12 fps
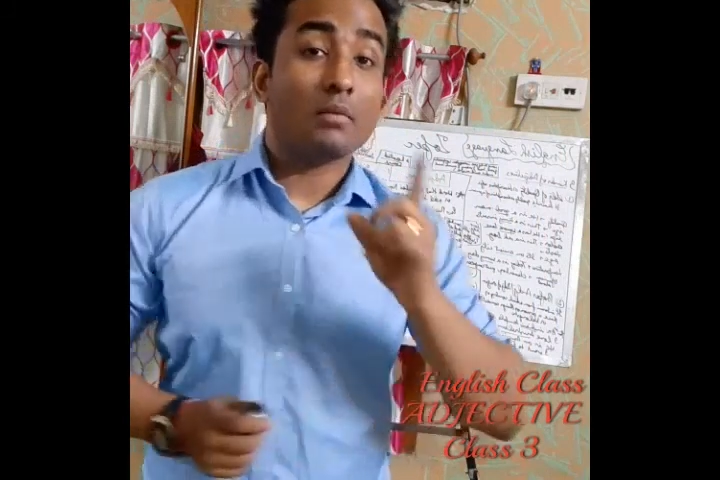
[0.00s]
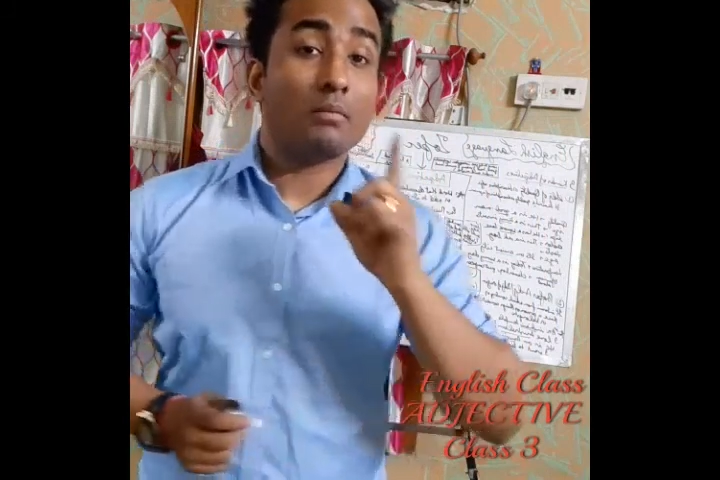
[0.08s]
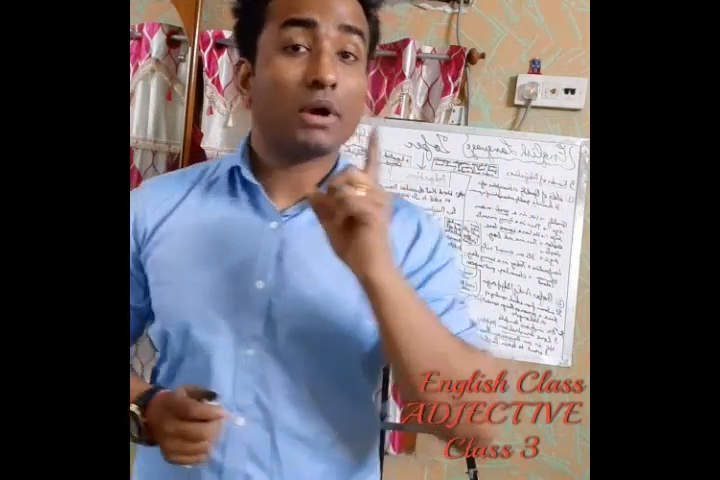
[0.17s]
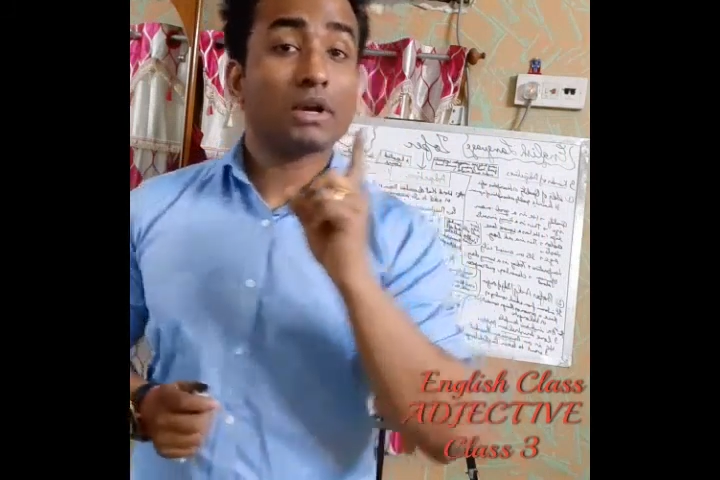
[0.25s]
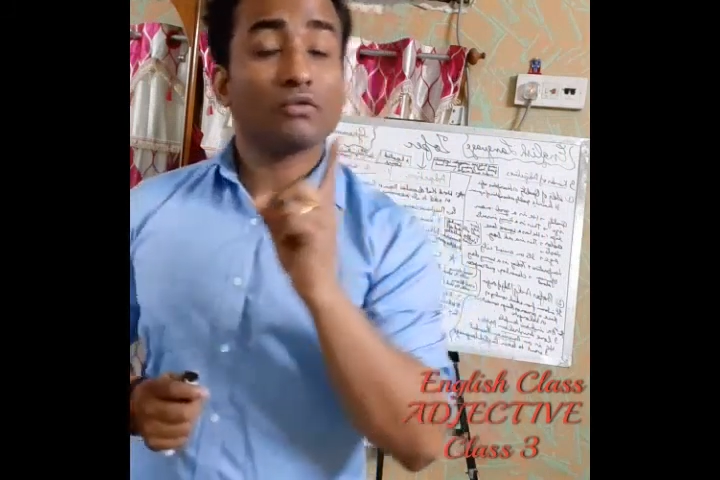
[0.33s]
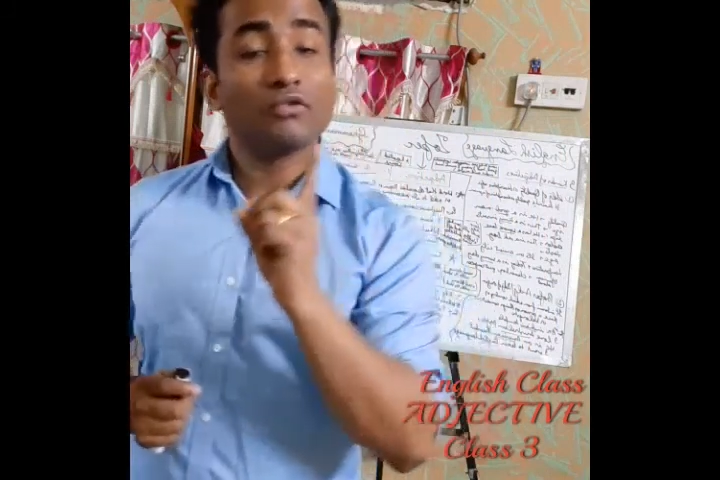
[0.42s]

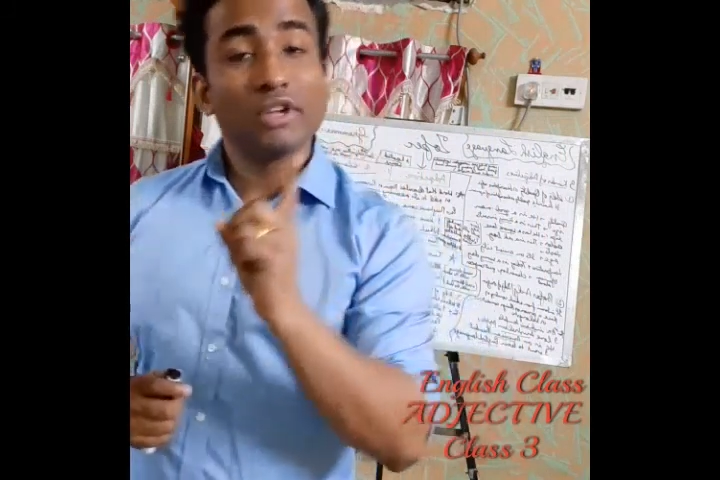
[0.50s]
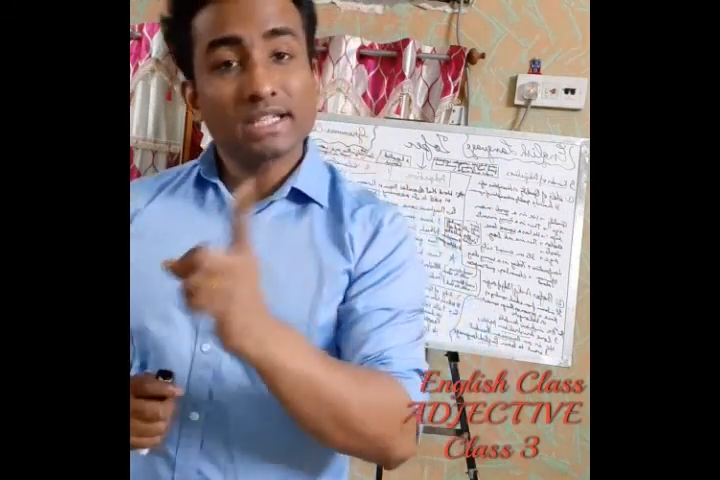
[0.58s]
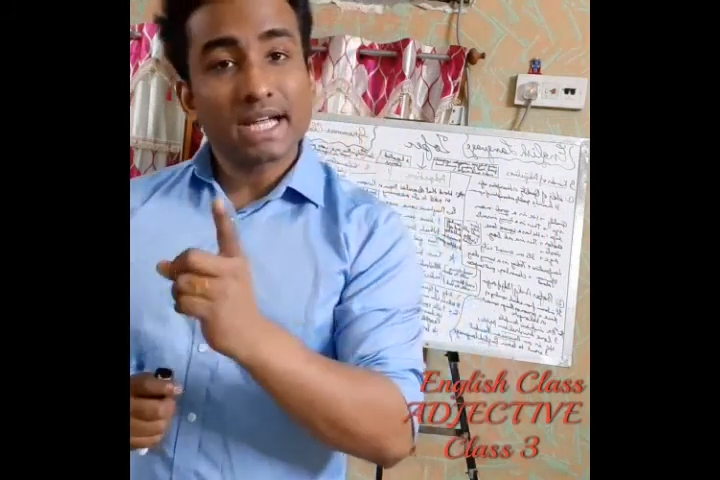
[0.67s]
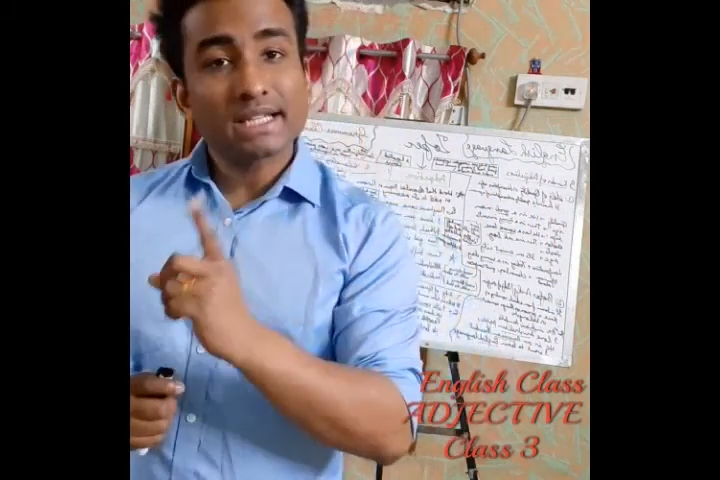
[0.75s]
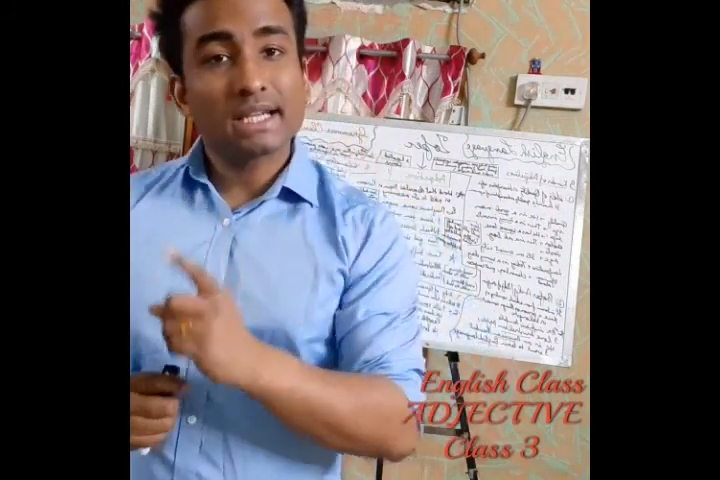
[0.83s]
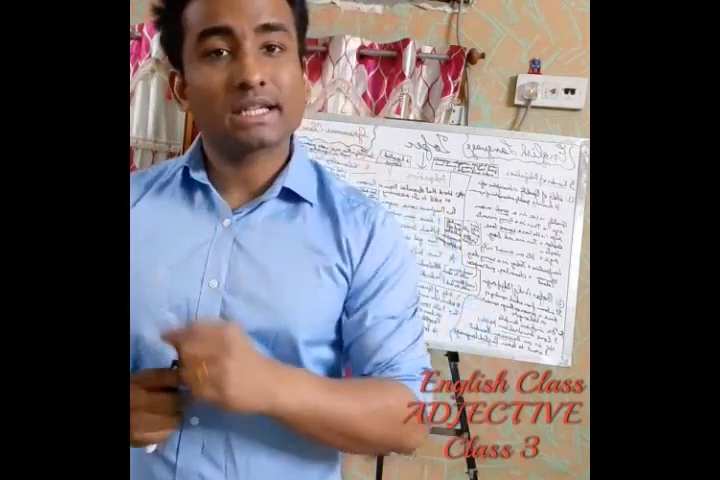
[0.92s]
but which
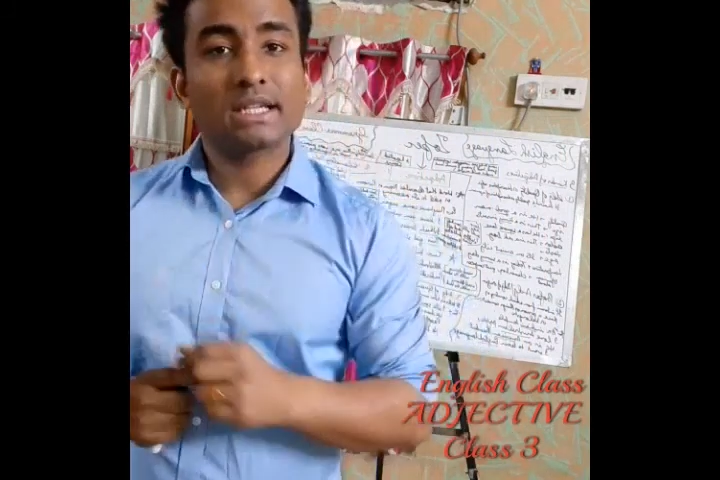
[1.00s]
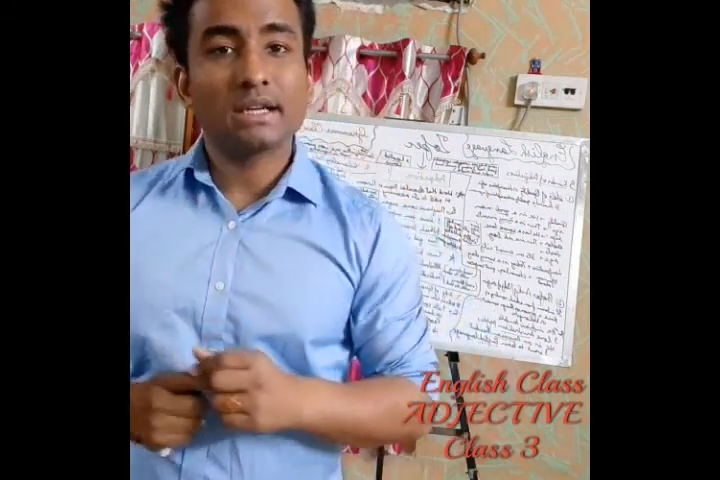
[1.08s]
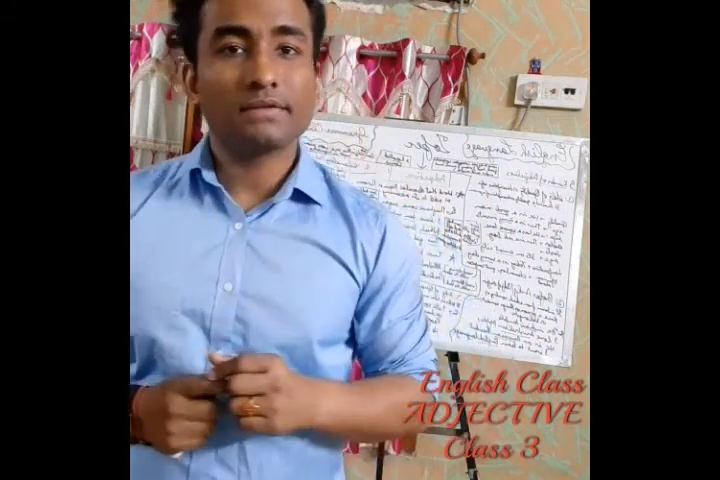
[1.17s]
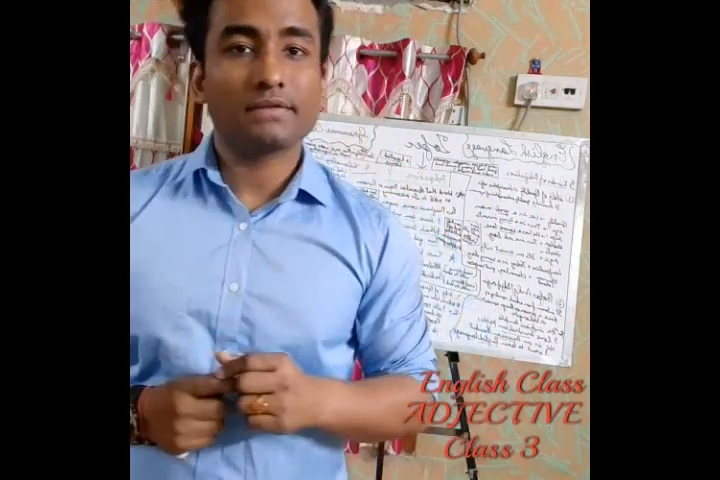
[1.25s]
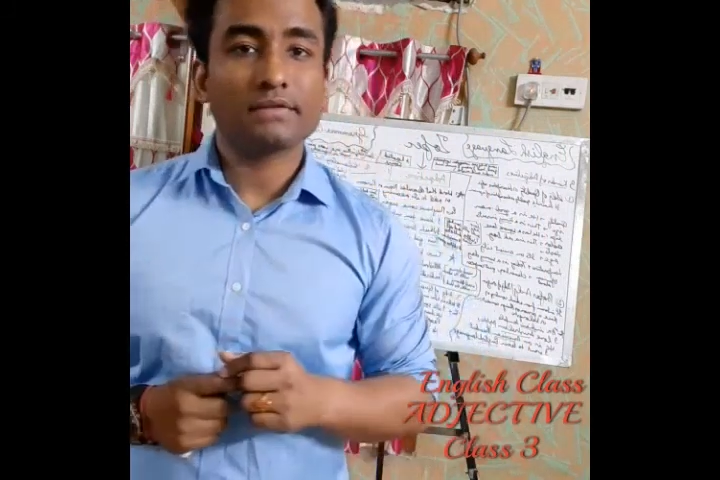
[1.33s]
adjective?